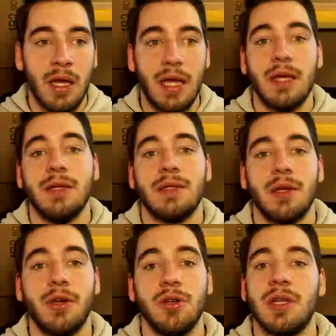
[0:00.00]
is a
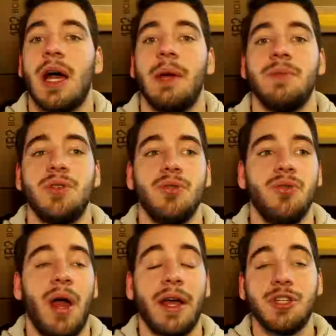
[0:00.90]
good time
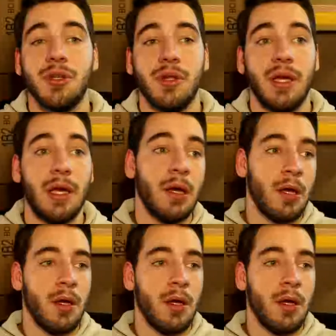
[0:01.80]
to actually